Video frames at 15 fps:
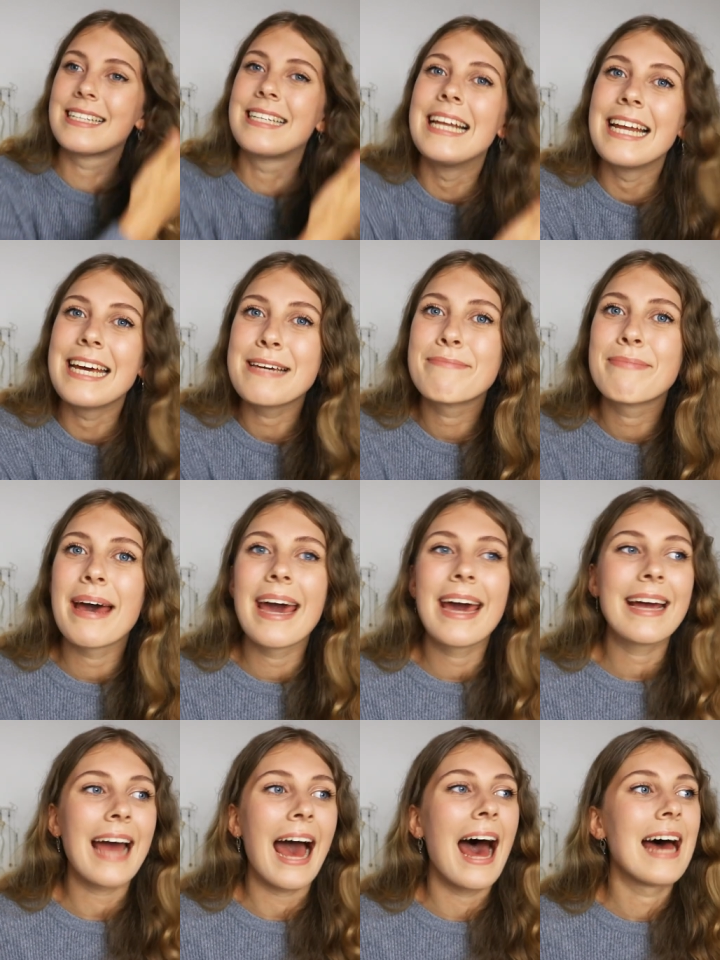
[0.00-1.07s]

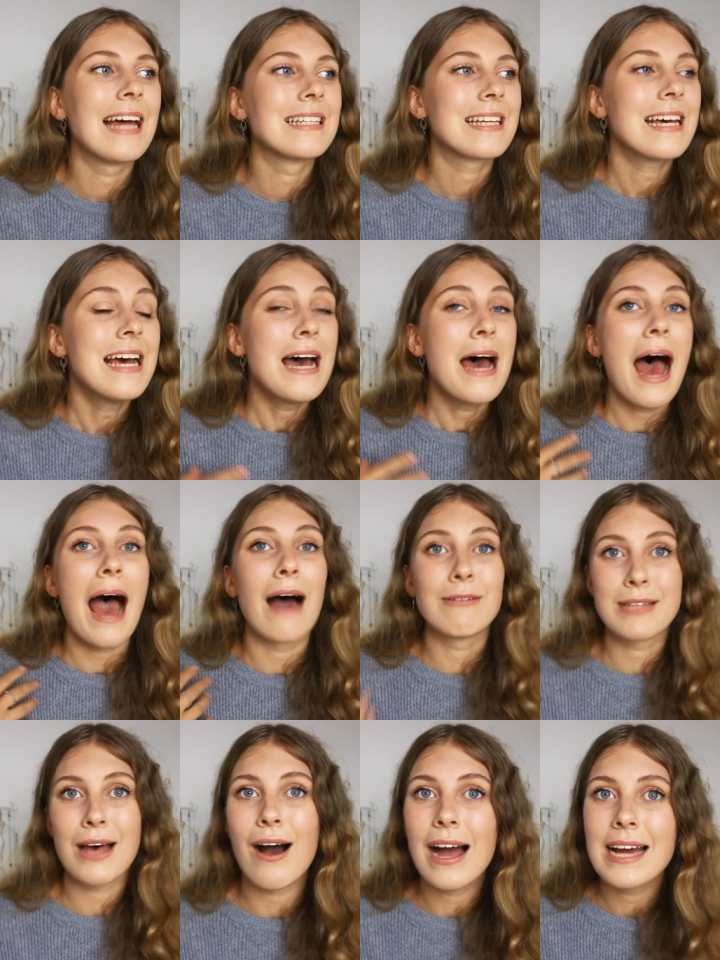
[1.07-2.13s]
sleeping and
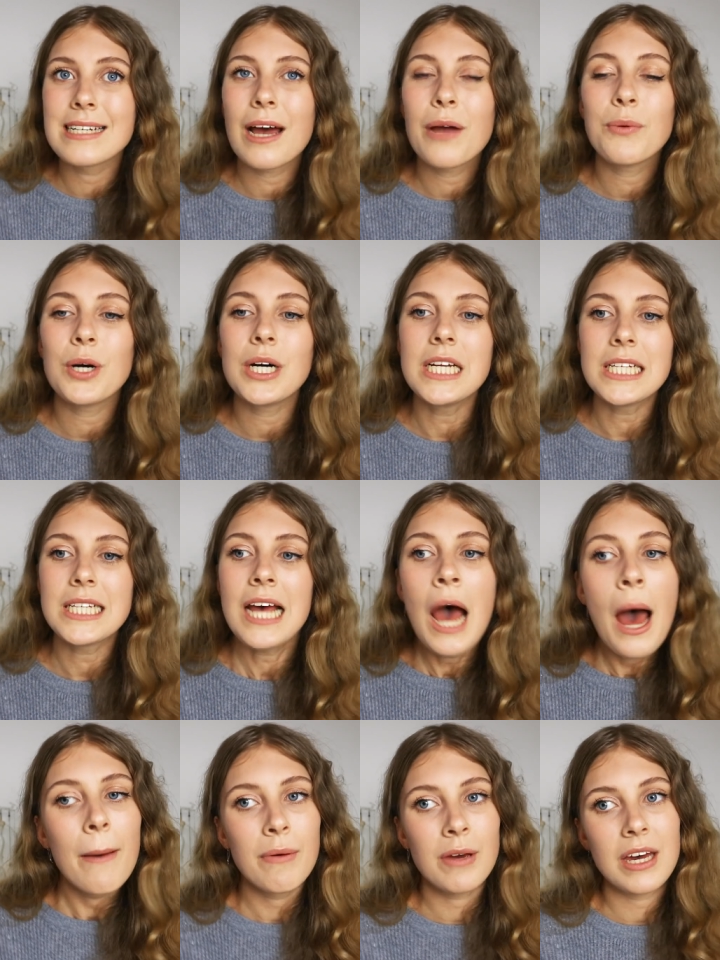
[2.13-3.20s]
how tired I was
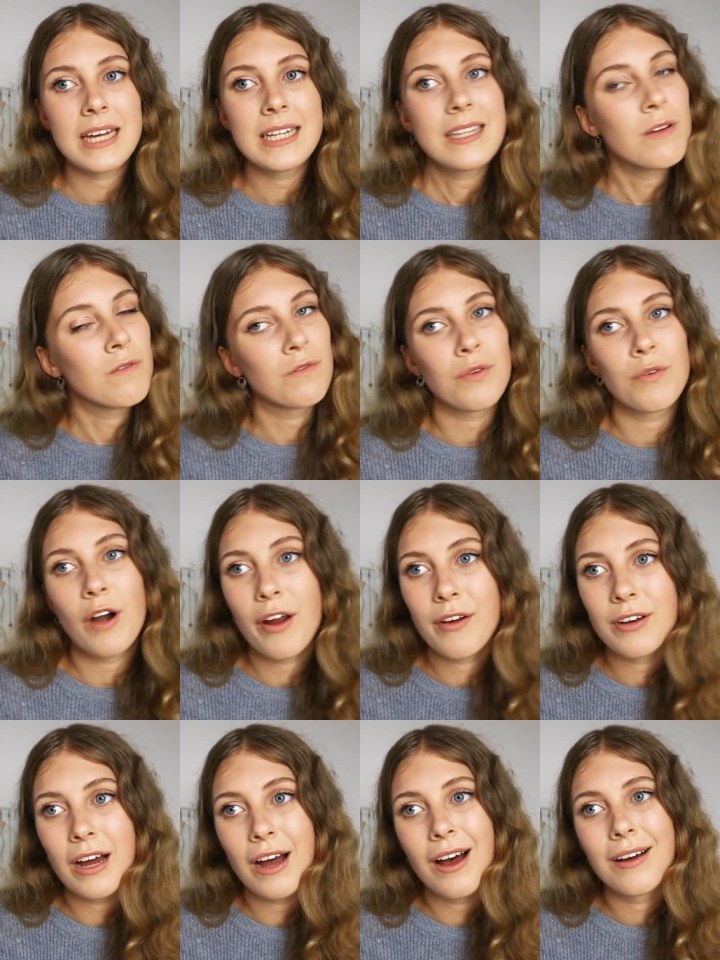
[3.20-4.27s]
because in
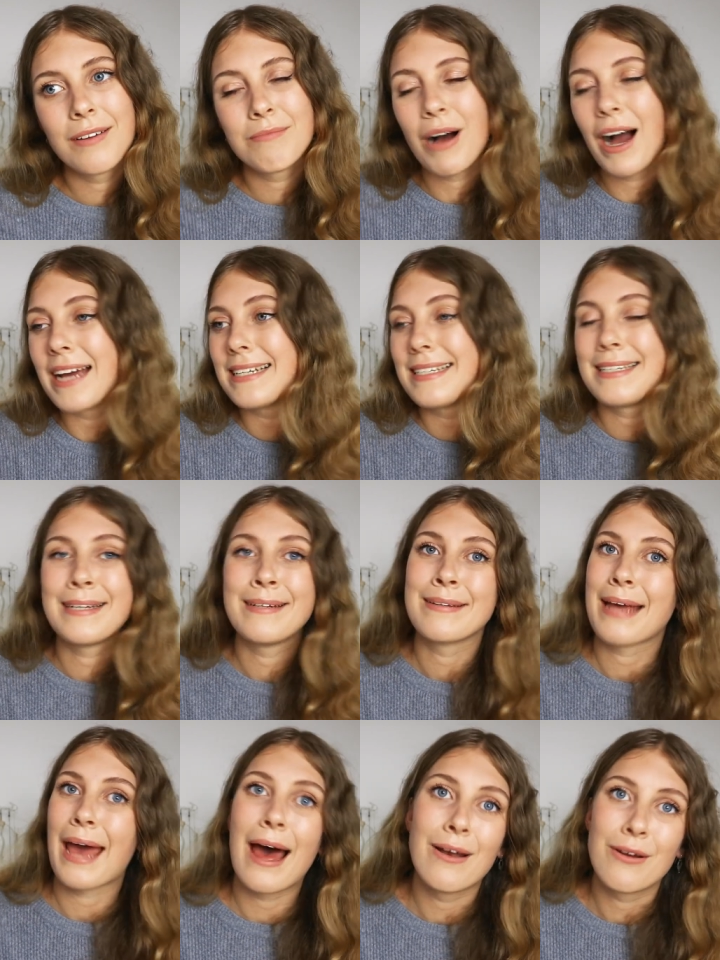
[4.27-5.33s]
Verona, I
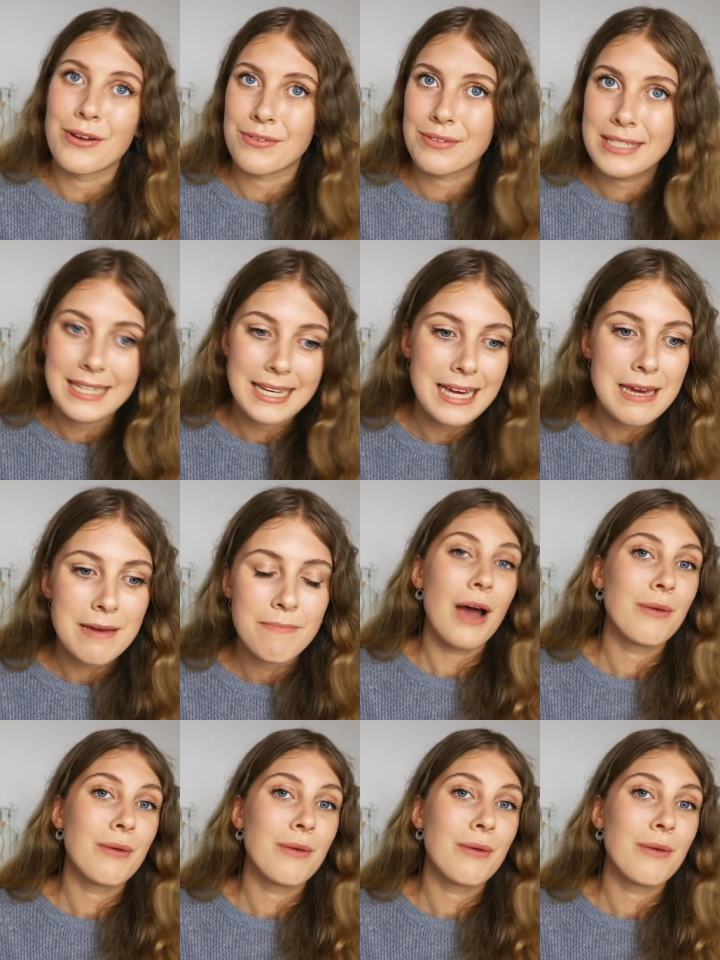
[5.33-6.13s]
didn't get a lot of sleep.